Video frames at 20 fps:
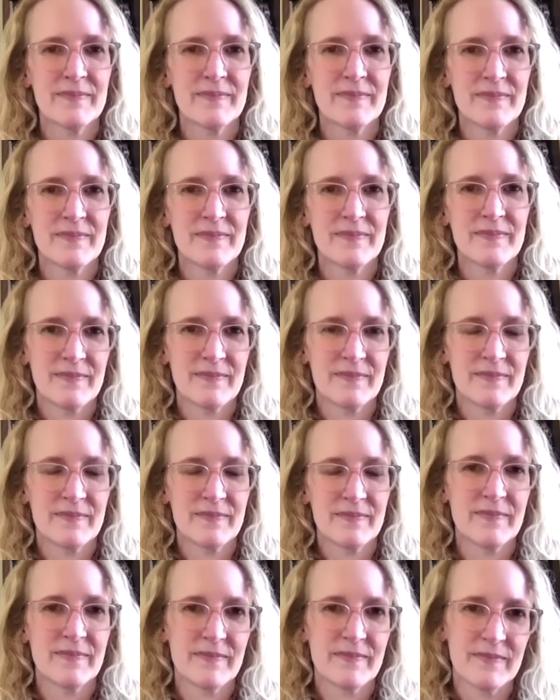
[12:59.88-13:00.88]

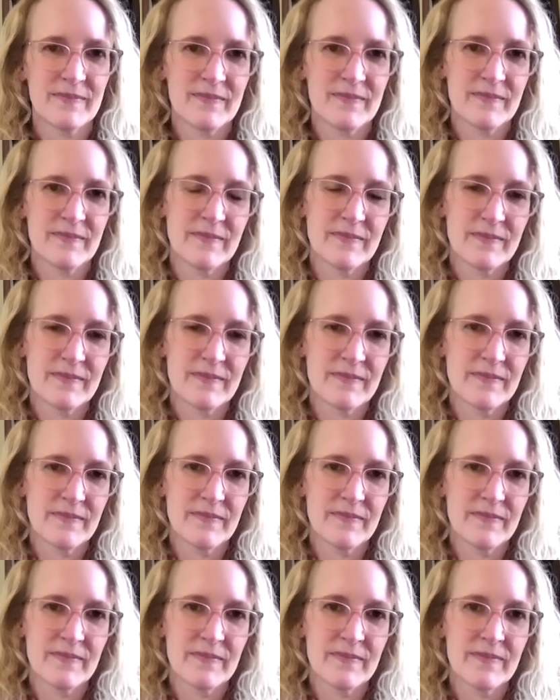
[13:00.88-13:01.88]

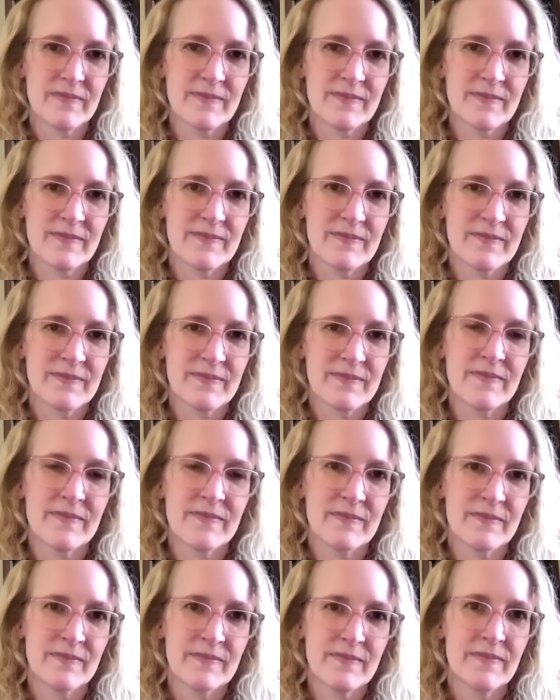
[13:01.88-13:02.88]

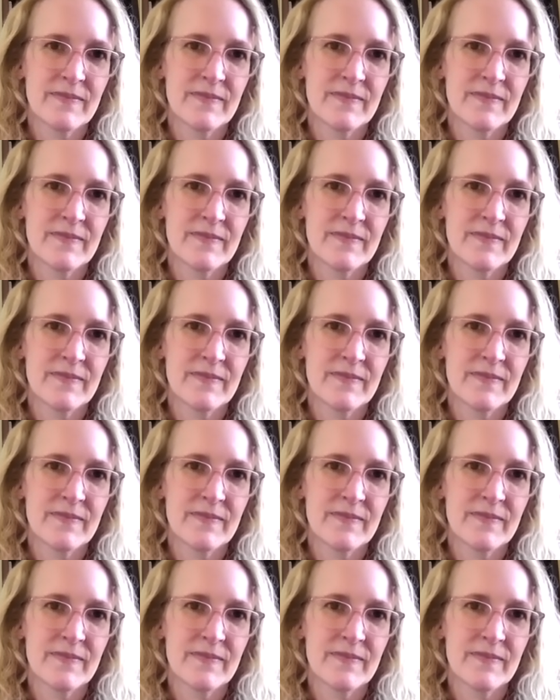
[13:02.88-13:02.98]
(not speaking)